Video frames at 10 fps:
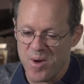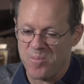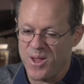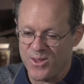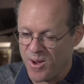
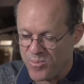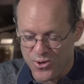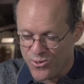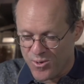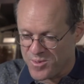I'd be in the
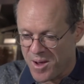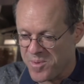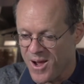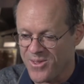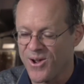computer room
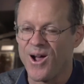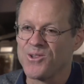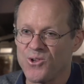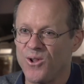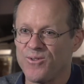typing on the
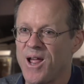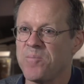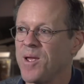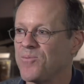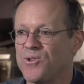console of an IBM
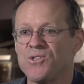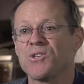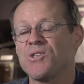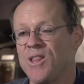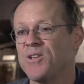
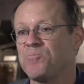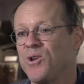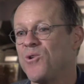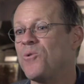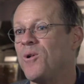360. That's
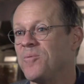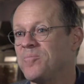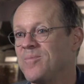pretty cool.